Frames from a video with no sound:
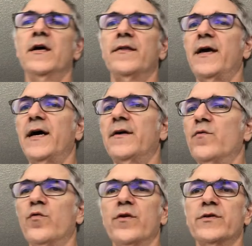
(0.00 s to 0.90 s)
That
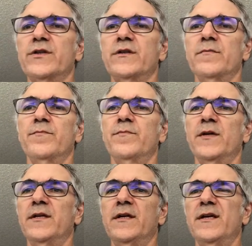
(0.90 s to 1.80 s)
we're,
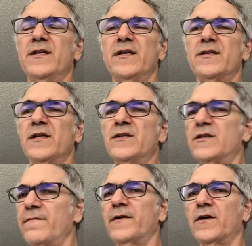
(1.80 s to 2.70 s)
it, it's
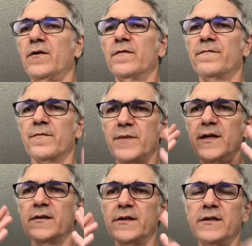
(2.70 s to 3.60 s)
difficult for me
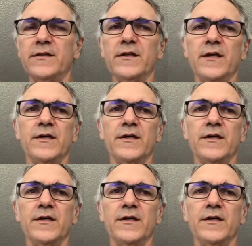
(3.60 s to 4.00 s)
at least